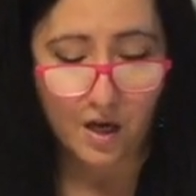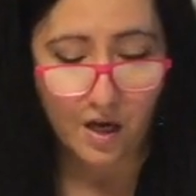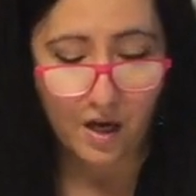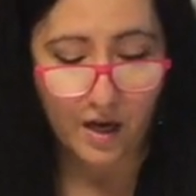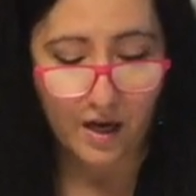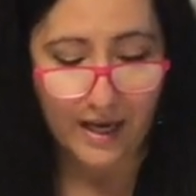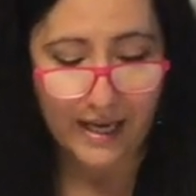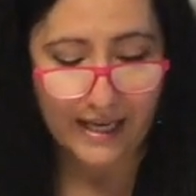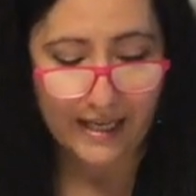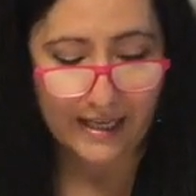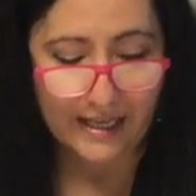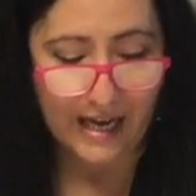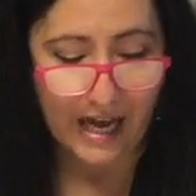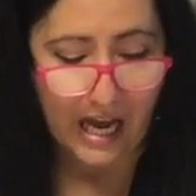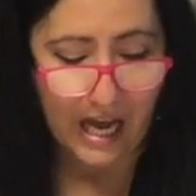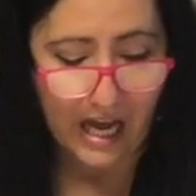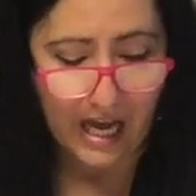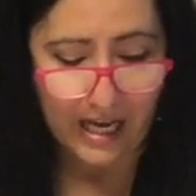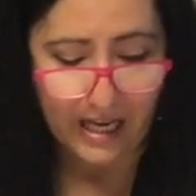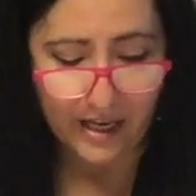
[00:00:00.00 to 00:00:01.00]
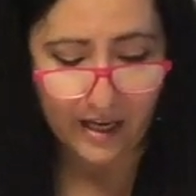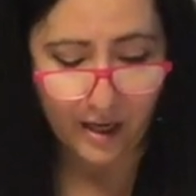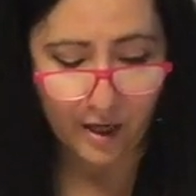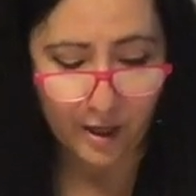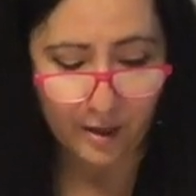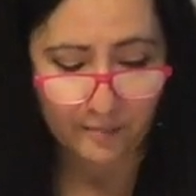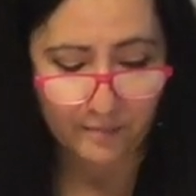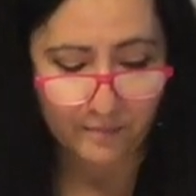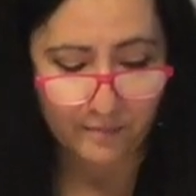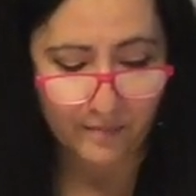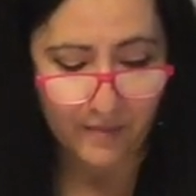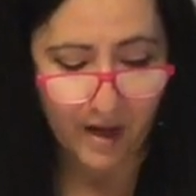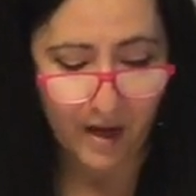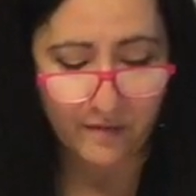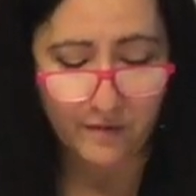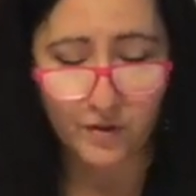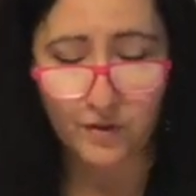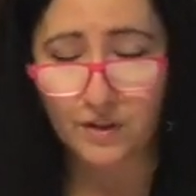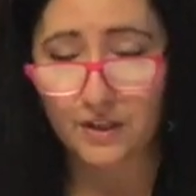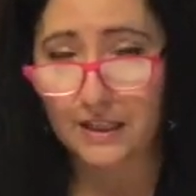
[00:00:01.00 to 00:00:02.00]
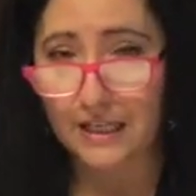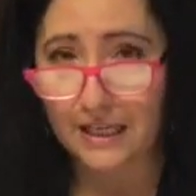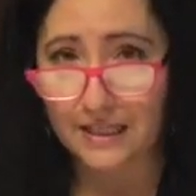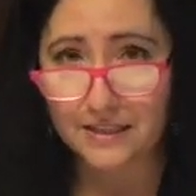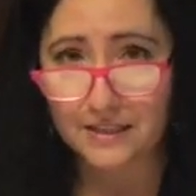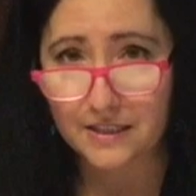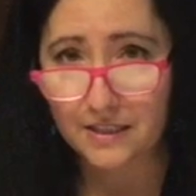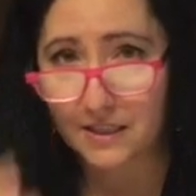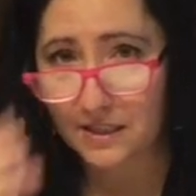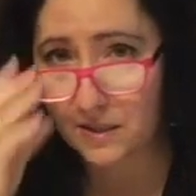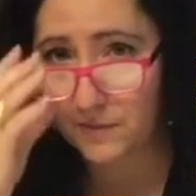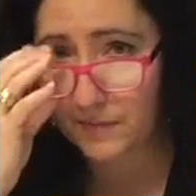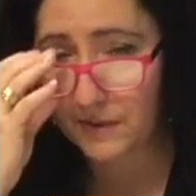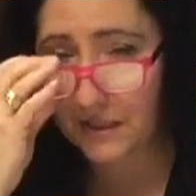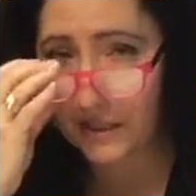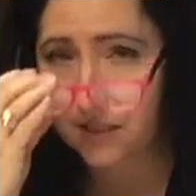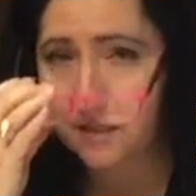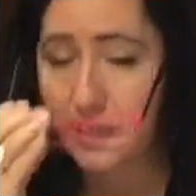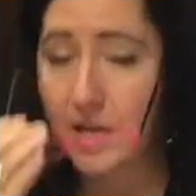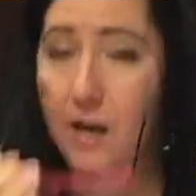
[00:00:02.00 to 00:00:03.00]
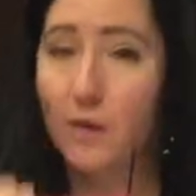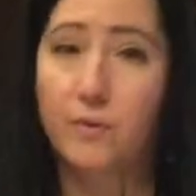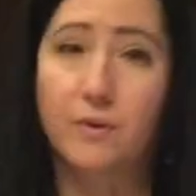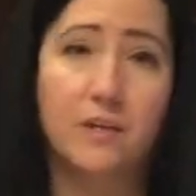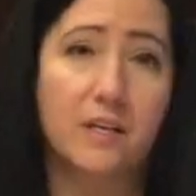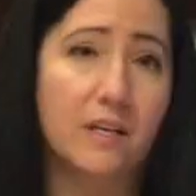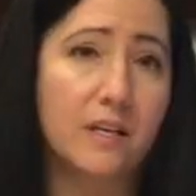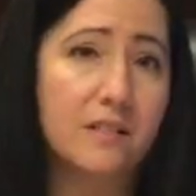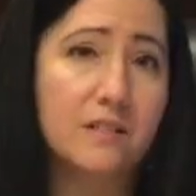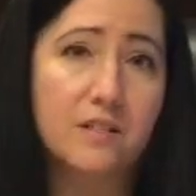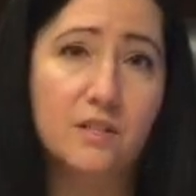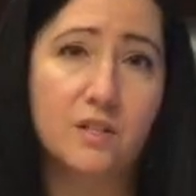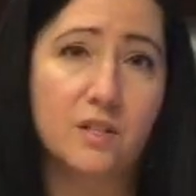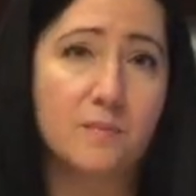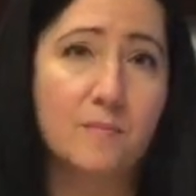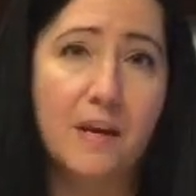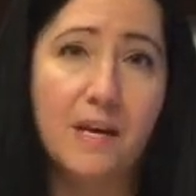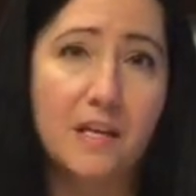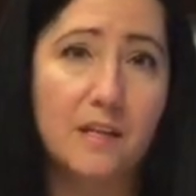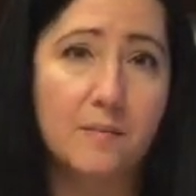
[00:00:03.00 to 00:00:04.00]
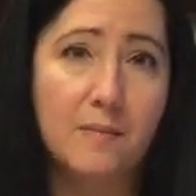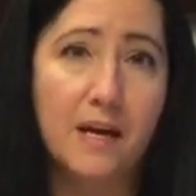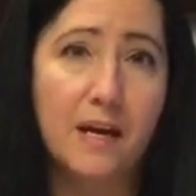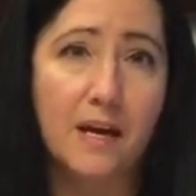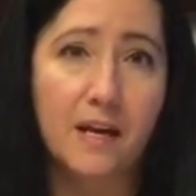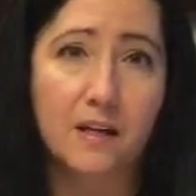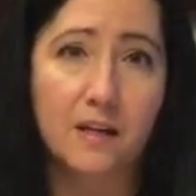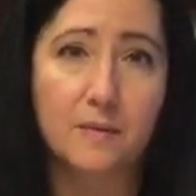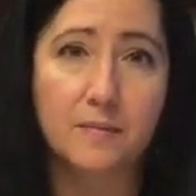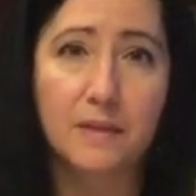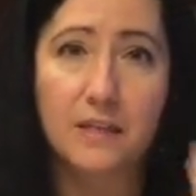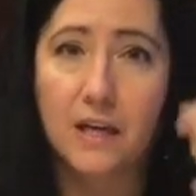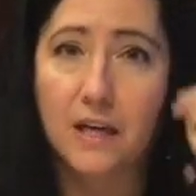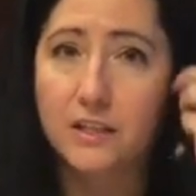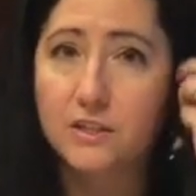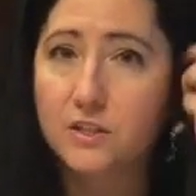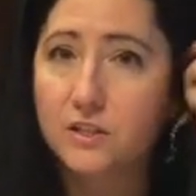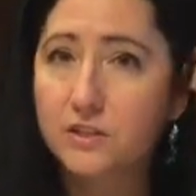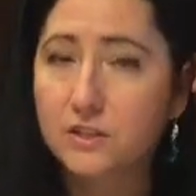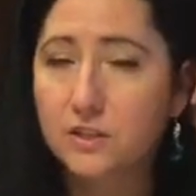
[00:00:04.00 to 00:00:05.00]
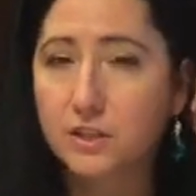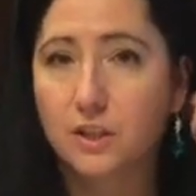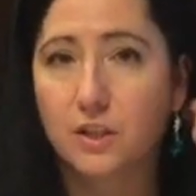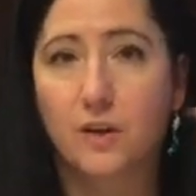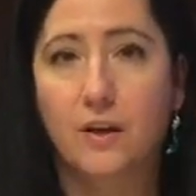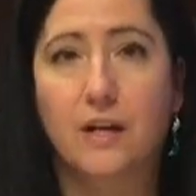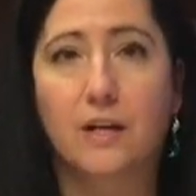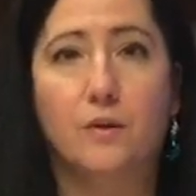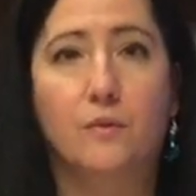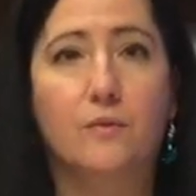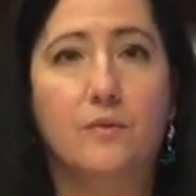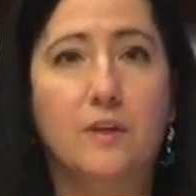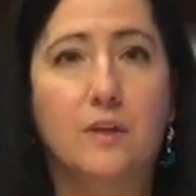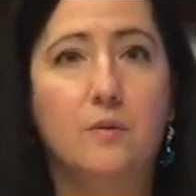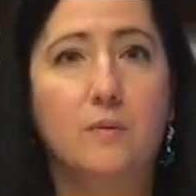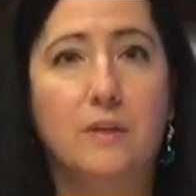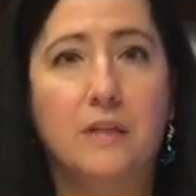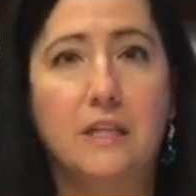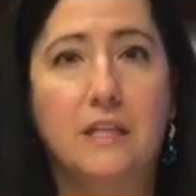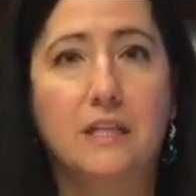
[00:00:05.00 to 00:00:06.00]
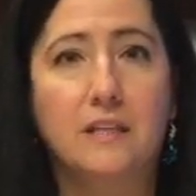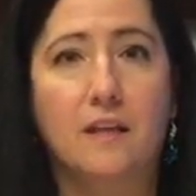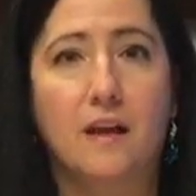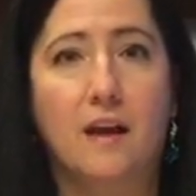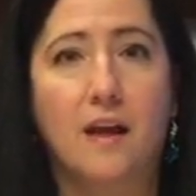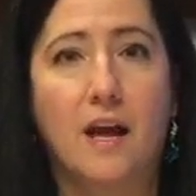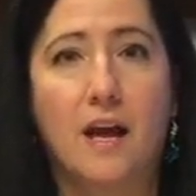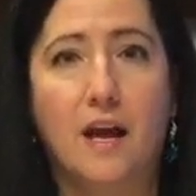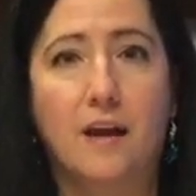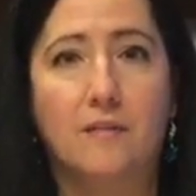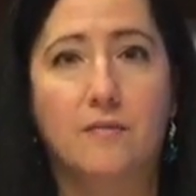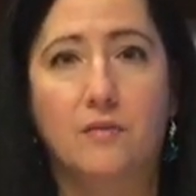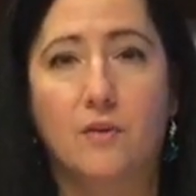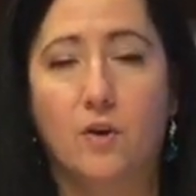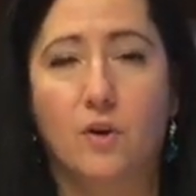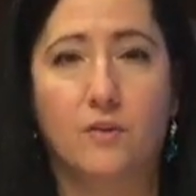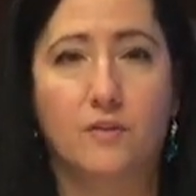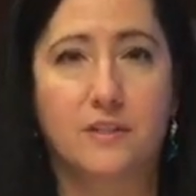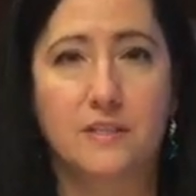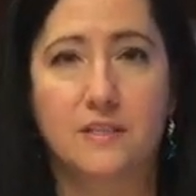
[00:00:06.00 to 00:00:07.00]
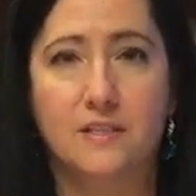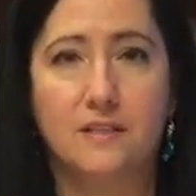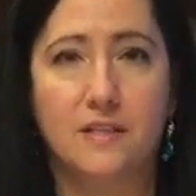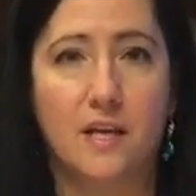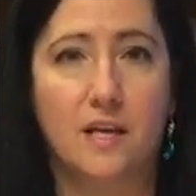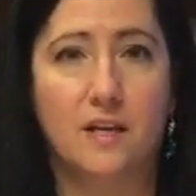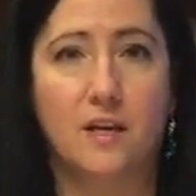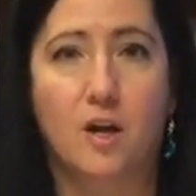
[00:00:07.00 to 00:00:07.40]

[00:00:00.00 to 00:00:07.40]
And I voted against this because I wanted us to just pay it back. I mean, I don't think we need to have all these debt